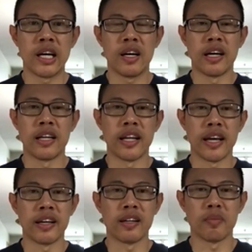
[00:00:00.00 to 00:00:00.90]
and
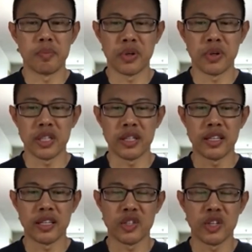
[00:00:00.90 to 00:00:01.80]
then put
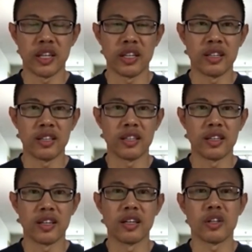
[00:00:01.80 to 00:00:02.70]
these in
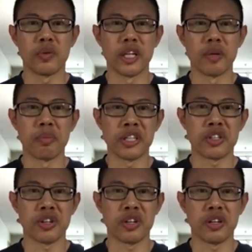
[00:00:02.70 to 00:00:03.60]
the 3D
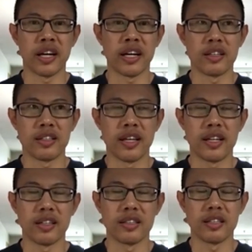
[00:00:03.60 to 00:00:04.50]
printer, and
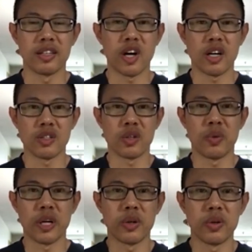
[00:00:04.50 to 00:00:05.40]
then the nozzle
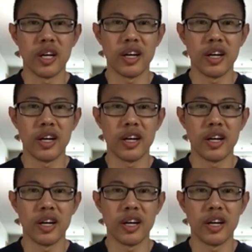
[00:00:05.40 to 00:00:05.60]
will